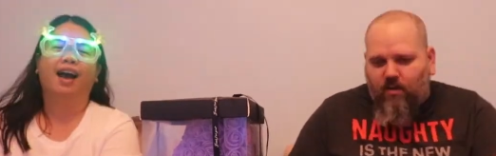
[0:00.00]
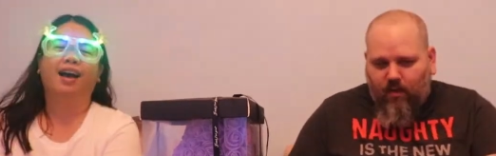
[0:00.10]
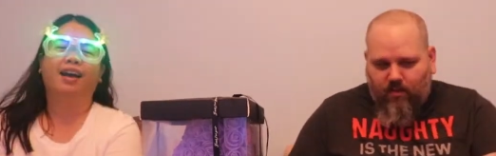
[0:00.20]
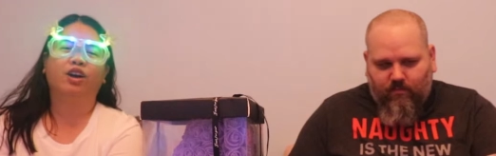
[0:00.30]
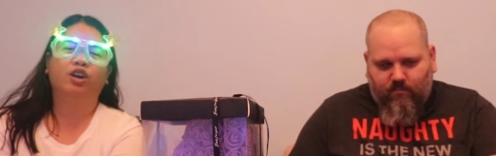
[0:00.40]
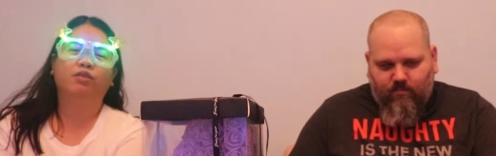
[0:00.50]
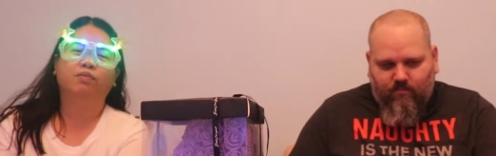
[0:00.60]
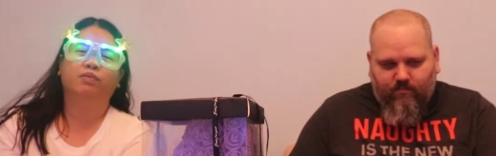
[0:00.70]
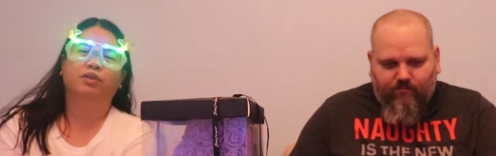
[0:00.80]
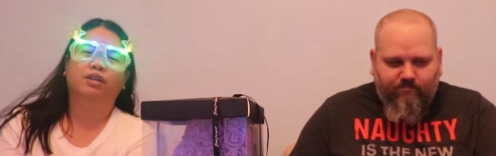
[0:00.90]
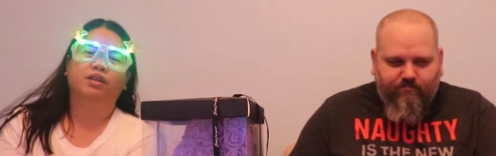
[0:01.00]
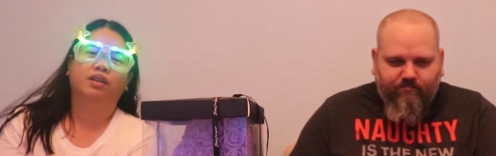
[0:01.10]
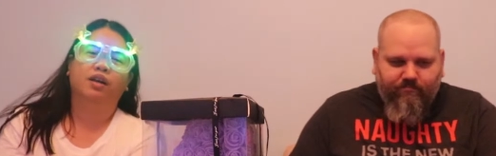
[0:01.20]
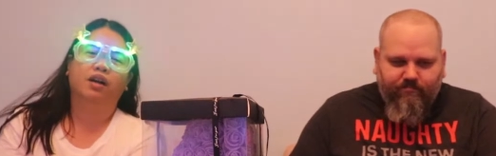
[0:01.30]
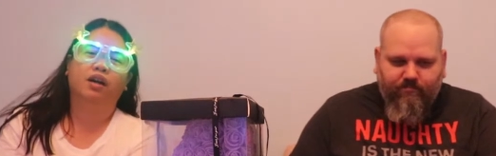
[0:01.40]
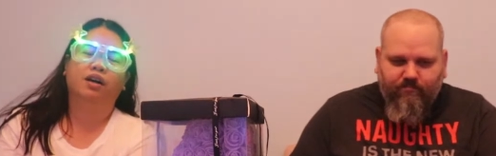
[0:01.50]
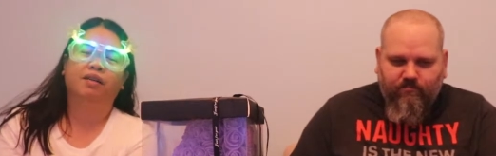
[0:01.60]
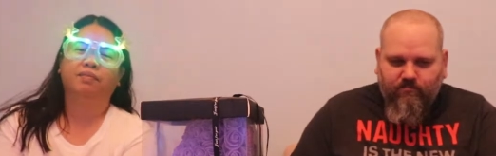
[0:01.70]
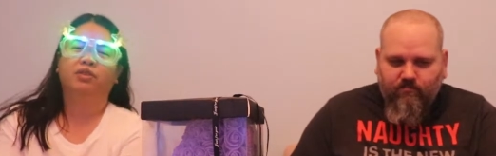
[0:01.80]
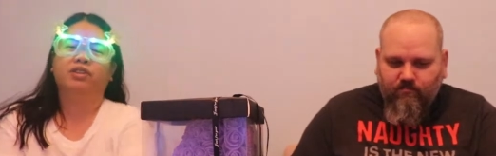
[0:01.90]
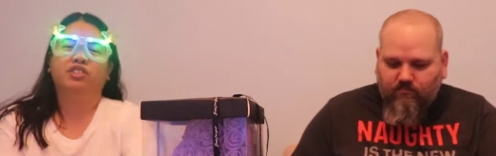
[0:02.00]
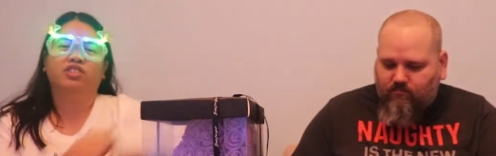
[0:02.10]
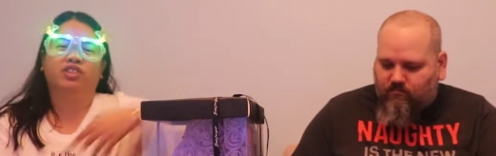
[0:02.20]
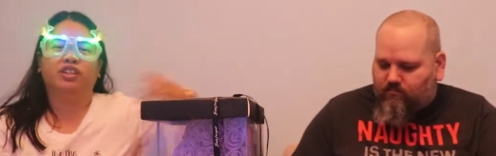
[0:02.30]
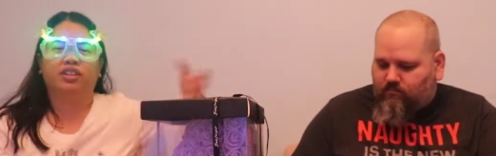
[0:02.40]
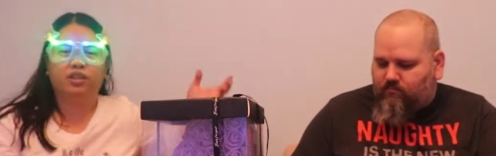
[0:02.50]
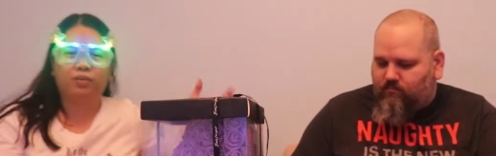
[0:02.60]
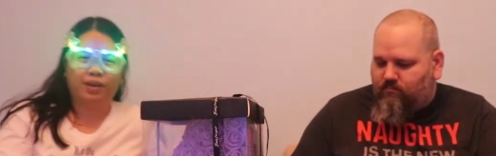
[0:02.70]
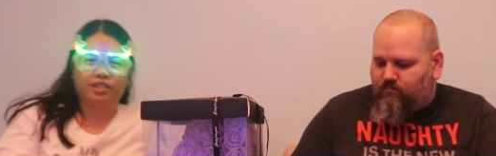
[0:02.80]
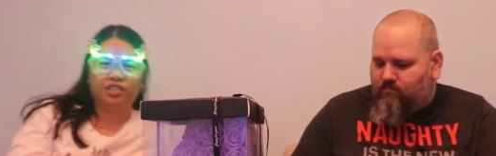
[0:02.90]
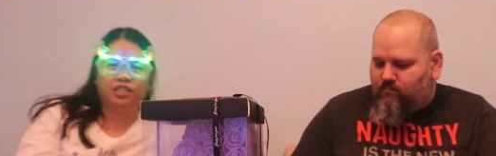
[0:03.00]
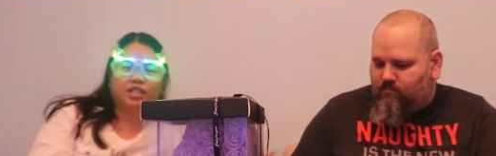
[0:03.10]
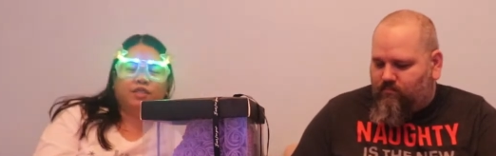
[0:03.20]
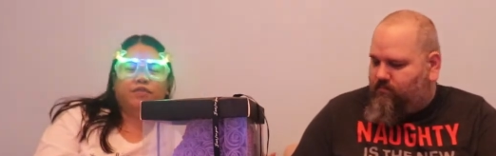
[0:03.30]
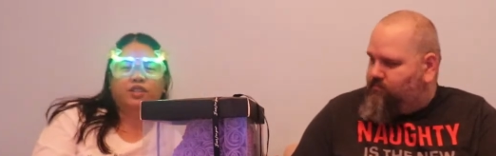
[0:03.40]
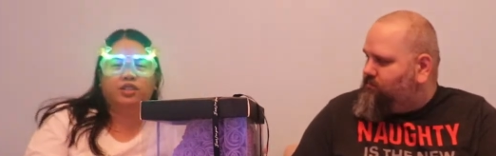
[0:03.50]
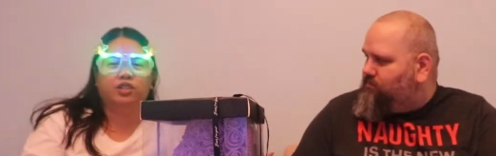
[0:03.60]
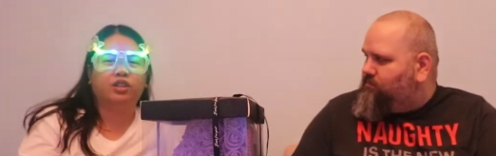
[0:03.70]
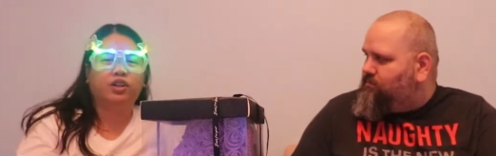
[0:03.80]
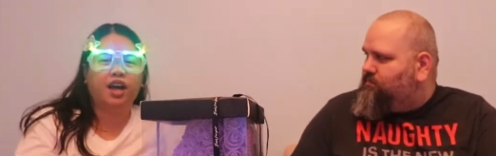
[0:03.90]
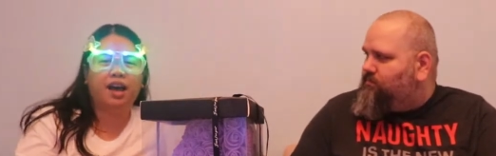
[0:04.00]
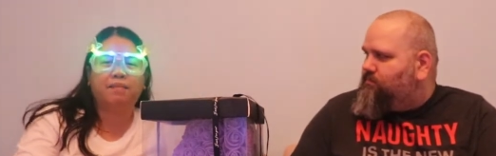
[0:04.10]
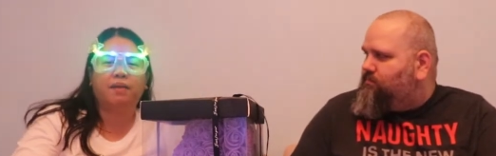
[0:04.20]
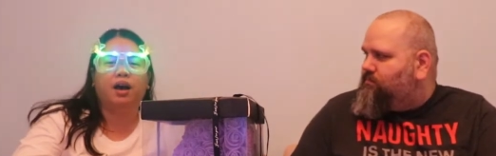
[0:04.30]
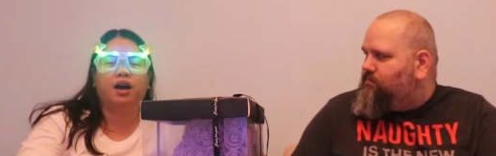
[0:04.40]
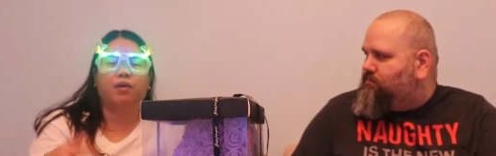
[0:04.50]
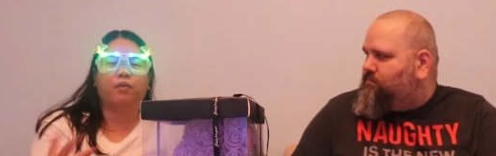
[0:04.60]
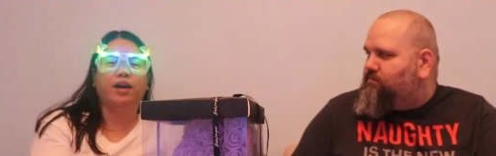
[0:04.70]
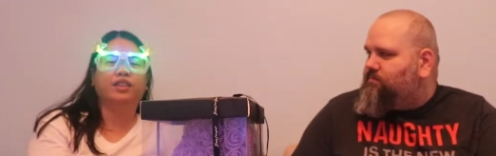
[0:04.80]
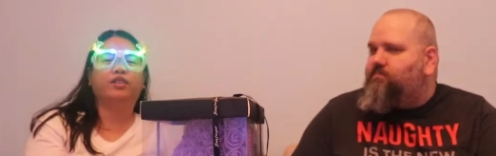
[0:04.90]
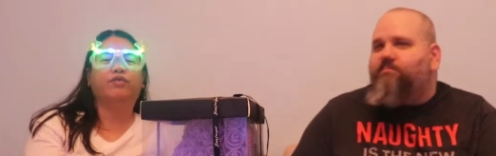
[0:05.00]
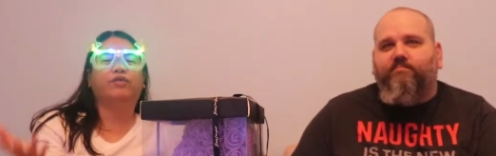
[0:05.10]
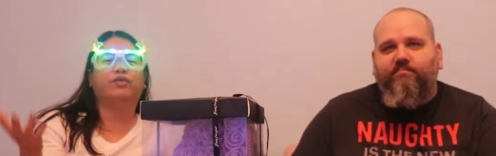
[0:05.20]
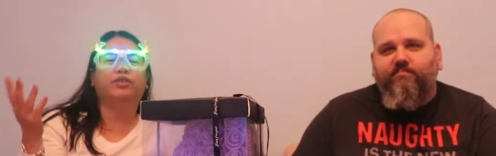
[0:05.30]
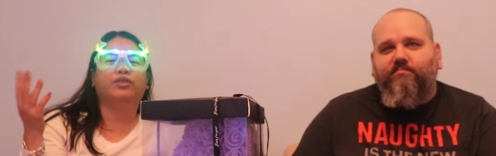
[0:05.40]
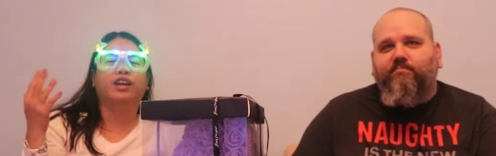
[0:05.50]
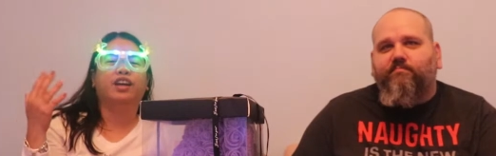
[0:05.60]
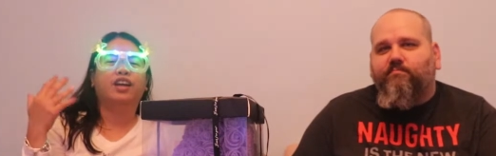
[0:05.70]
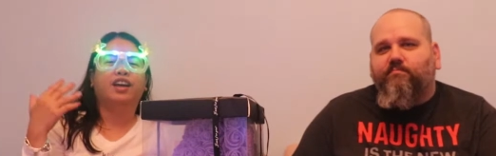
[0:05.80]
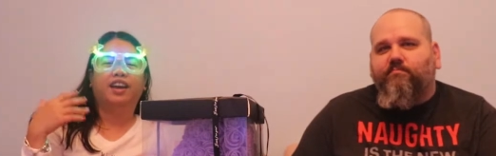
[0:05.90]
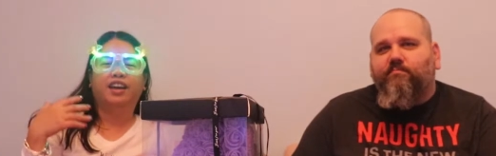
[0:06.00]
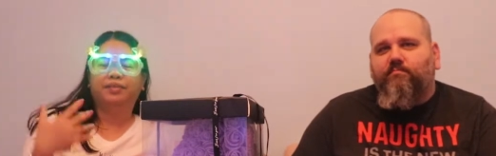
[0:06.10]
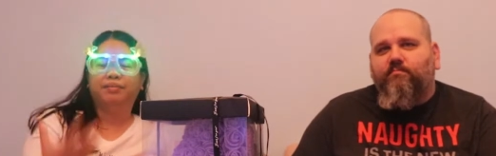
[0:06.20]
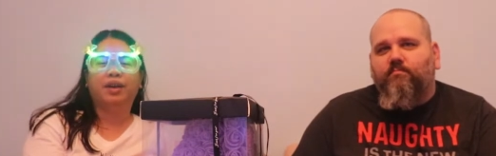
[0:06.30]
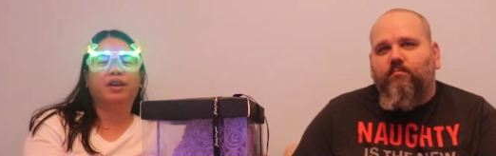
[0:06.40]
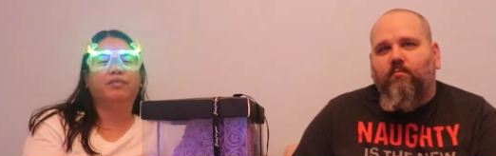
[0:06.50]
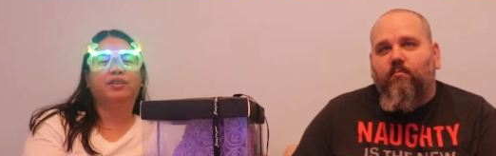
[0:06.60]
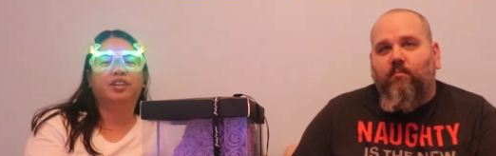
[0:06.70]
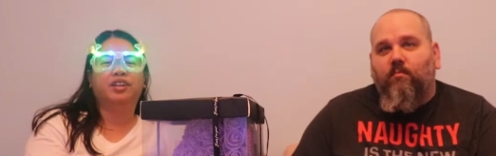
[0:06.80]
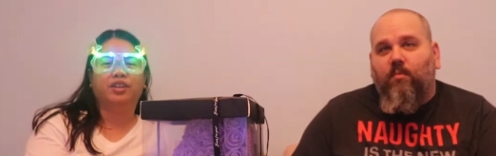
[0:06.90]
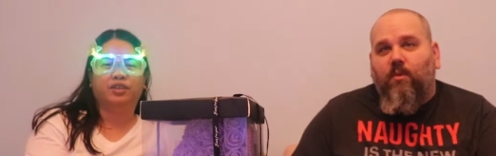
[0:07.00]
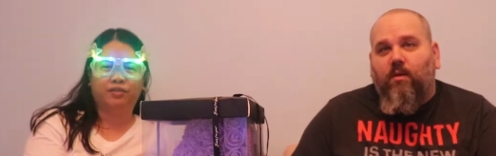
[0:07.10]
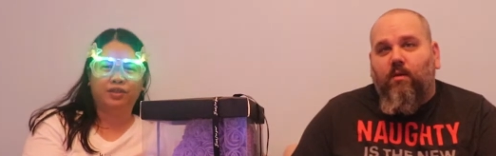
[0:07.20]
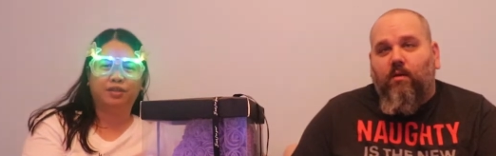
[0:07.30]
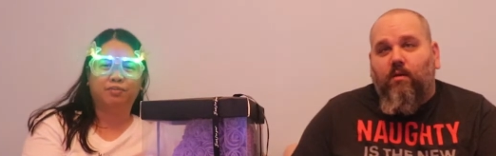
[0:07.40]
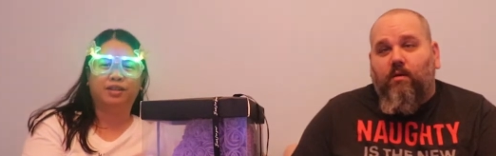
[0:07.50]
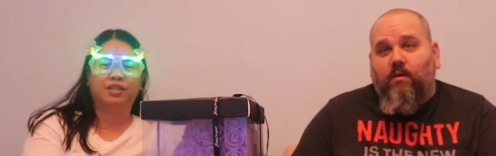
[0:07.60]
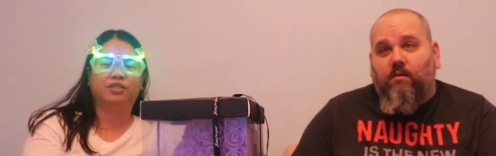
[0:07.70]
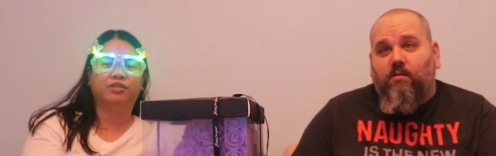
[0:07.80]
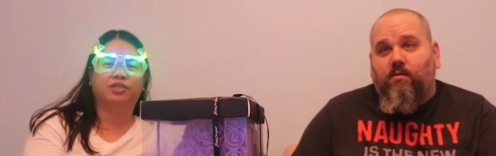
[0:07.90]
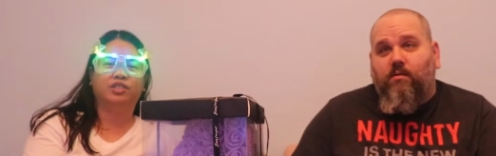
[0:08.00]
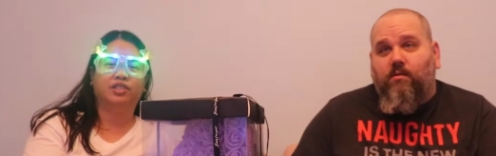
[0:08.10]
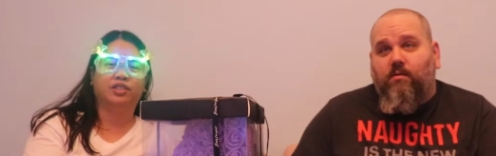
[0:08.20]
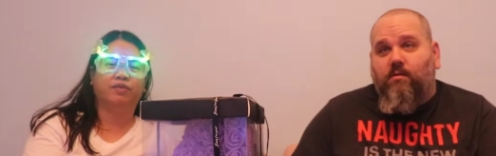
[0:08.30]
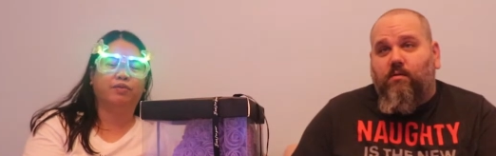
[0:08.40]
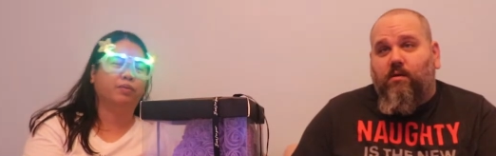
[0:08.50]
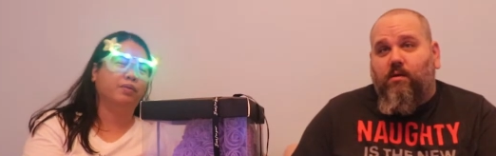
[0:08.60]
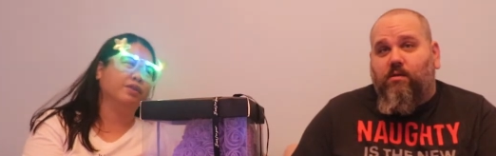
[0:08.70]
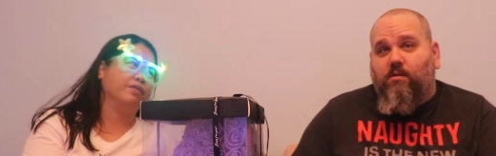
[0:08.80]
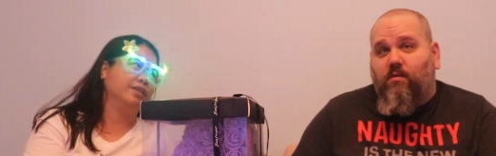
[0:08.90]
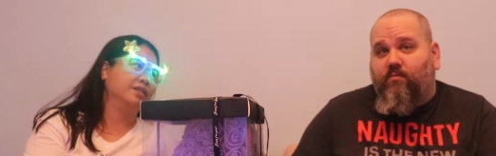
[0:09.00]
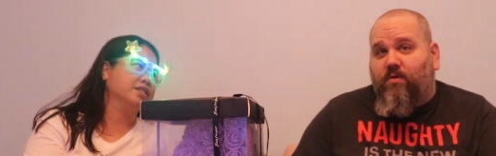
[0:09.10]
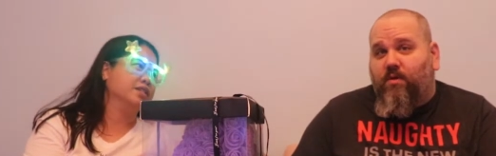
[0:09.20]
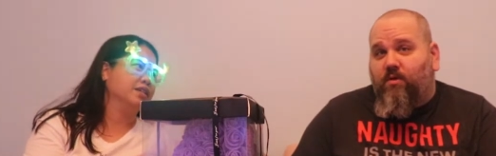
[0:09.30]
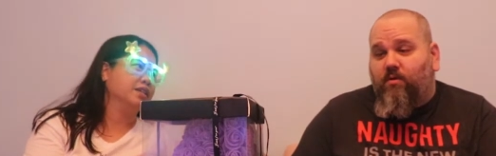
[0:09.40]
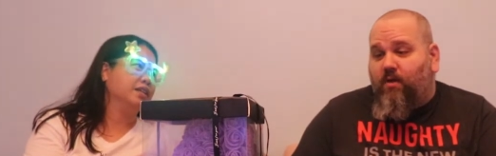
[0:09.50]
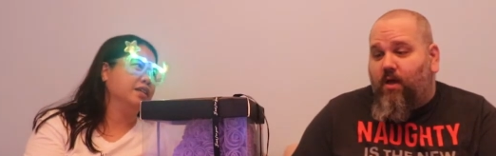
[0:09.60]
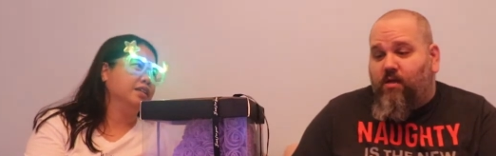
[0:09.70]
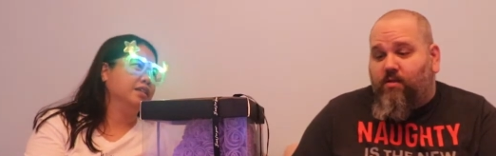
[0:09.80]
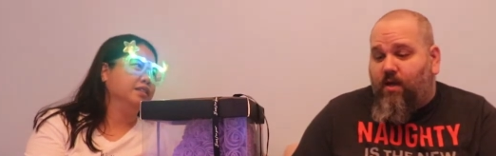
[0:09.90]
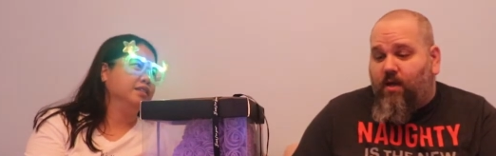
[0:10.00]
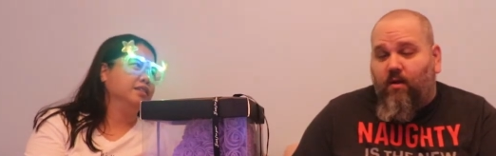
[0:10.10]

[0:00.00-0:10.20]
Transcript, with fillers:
Speaker 1: I hope um, you enjoy watching this video. Have a wonderful and merry Christmas to each and every one of hopefully us. Hopefully,
Speaker 2: you guys had